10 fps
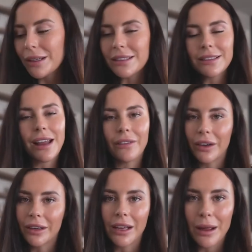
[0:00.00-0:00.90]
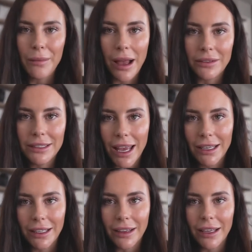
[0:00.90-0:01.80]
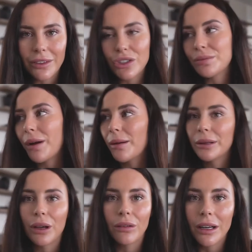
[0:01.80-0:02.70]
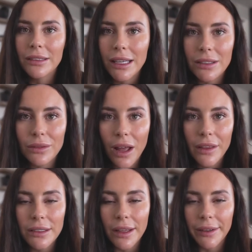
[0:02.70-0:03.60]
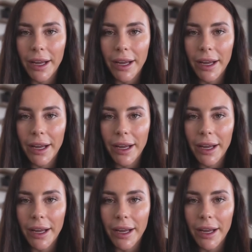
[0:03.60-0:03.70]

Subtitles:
it's never gonna amount to anything. She's probably going on dates with all these other